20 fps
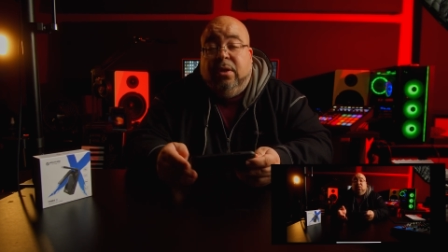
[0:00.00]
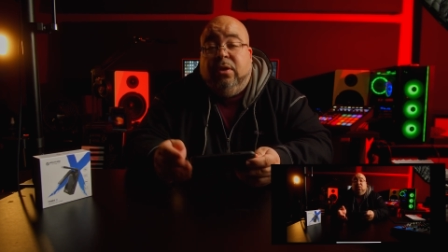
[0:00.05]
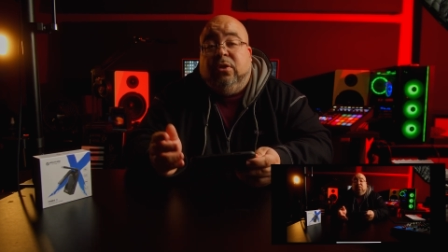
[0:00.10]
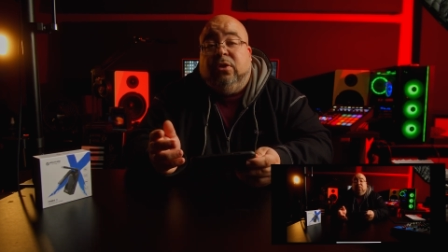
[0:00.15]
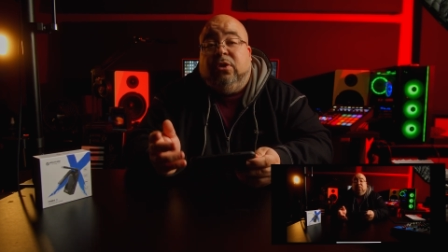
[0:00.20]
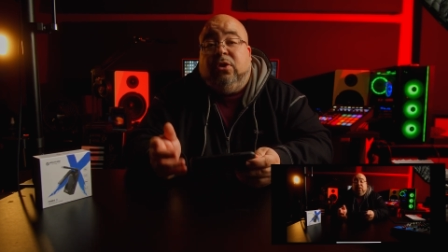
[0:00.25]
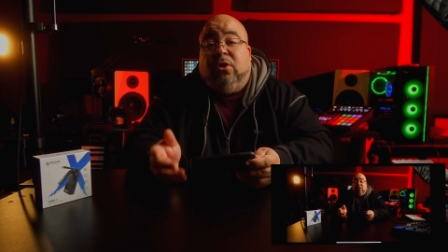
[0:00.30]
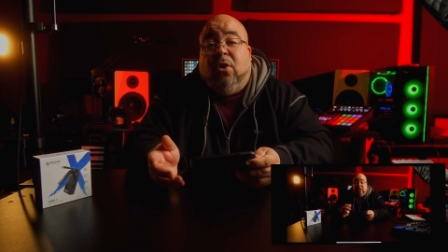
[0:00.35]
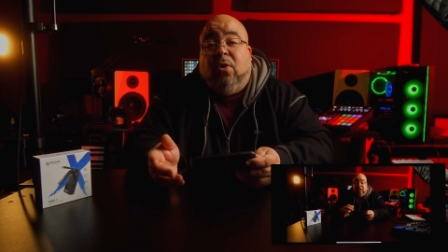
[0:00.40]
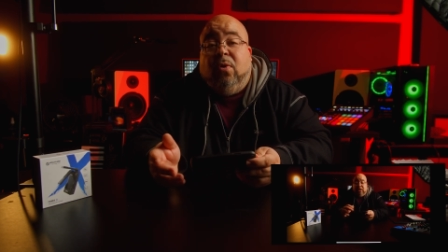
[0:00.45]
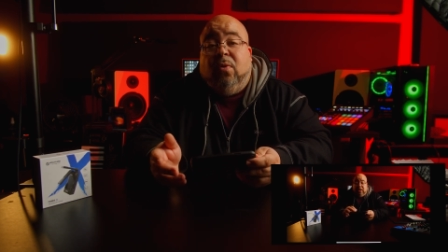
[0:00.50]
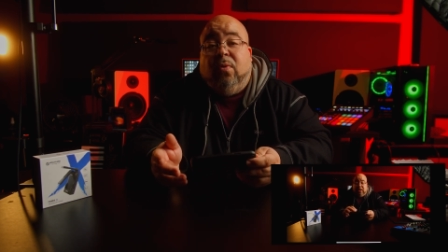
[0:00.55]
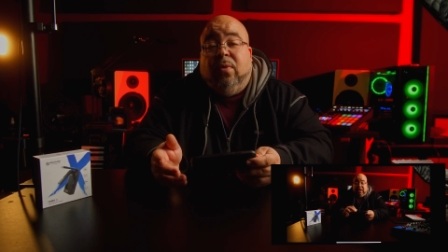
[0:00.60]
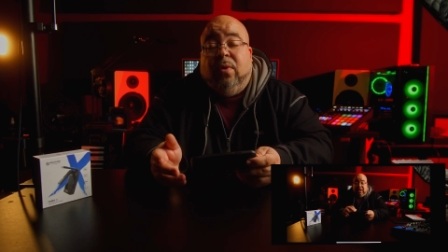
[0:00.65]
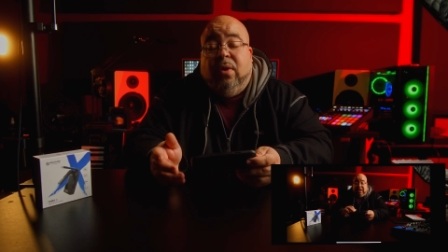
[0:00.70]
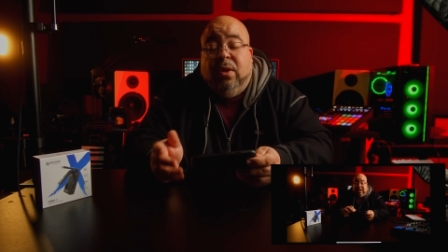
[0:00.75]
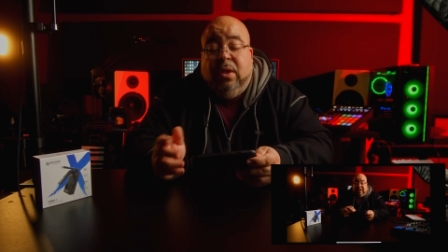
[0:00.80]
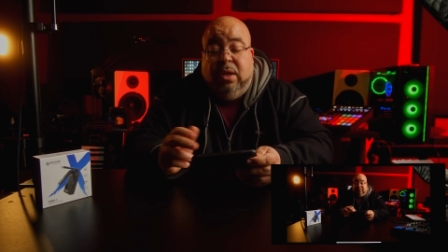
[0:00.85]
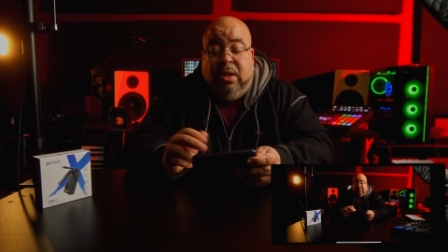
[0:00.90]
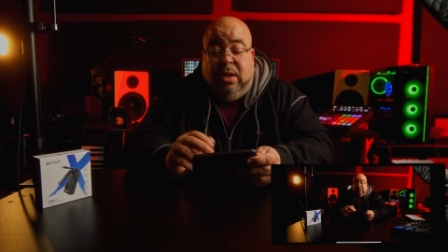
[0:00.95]
So
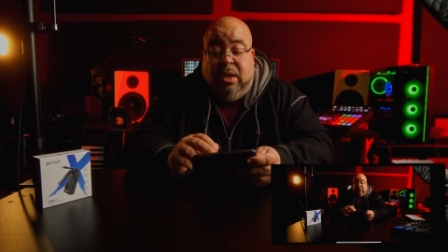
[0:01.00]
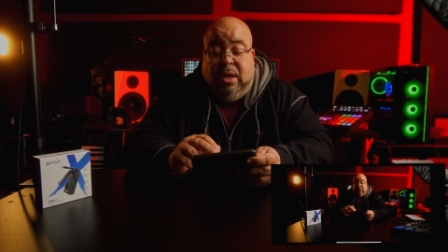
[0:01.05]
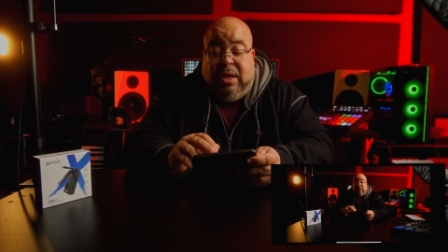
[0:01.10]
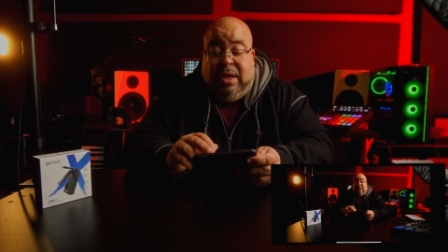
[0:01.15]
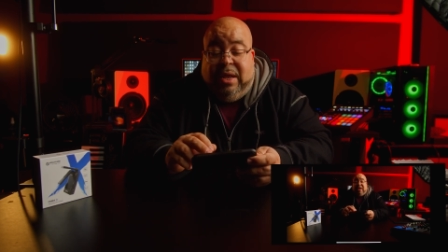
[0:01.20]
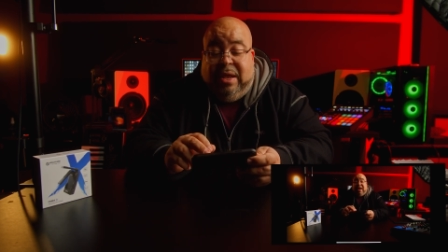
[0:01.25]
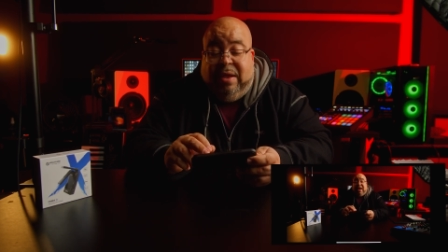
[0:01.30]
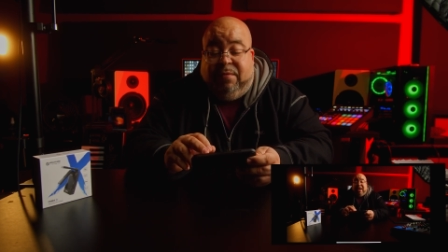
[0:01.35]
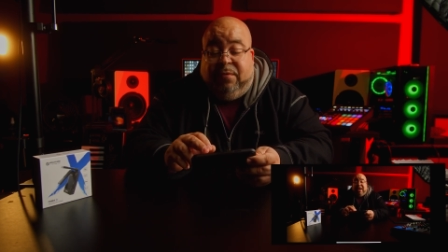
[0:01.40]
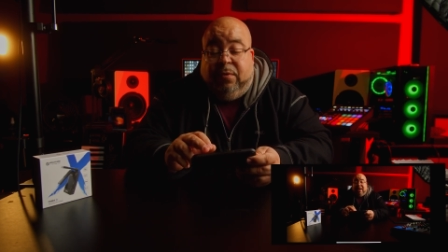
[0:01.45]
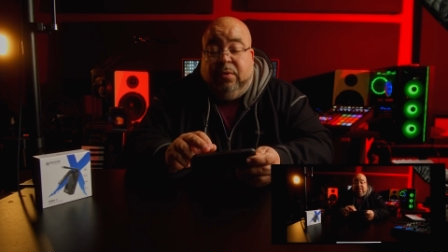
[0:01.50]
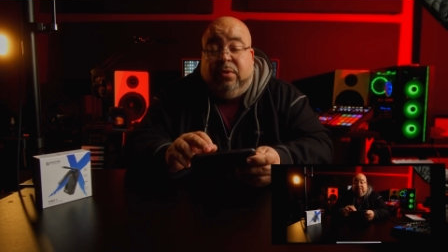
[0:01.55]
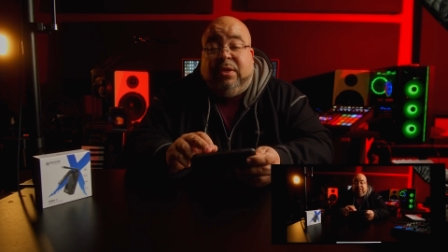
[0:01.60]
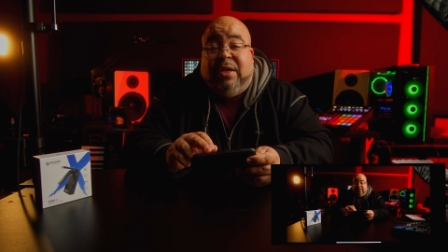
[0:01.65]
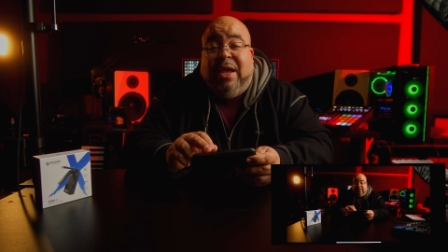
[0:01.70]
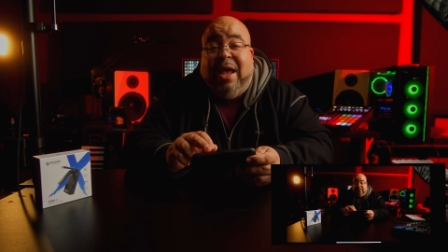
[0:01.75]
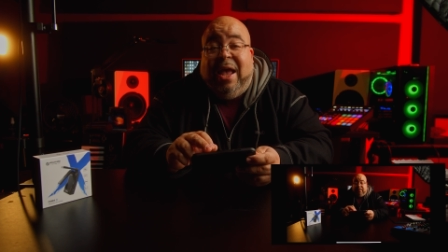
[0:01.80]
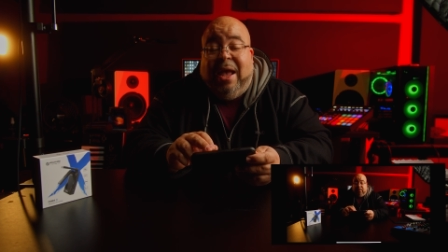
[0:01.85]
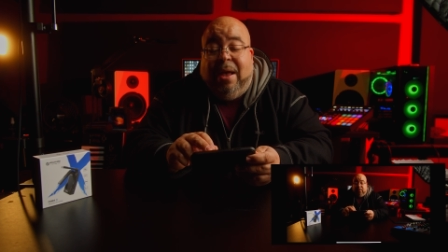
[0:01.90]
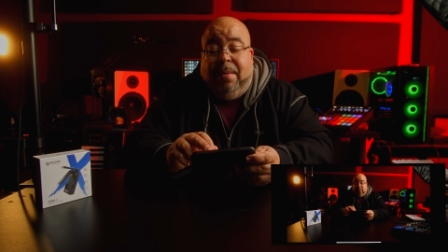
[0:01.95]
if you
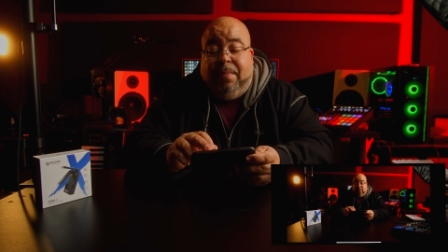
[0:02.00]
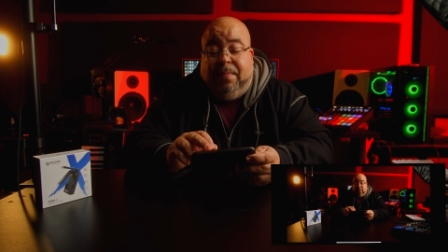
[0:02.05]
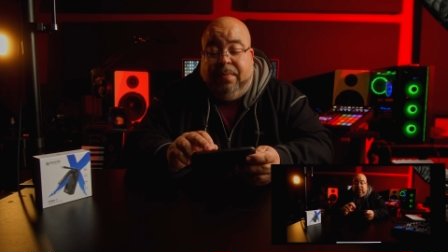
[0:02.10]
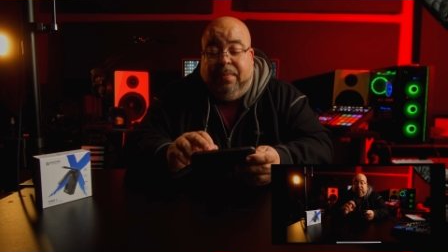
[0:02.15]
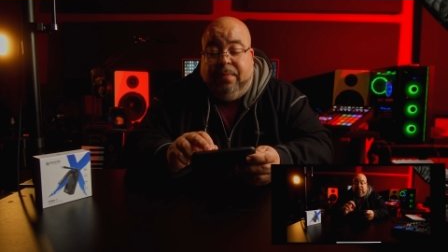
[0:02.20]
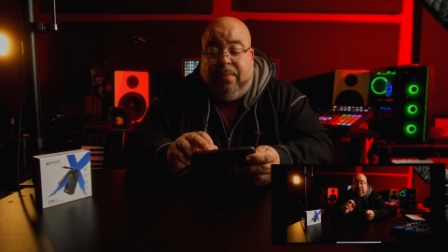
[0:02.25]
tap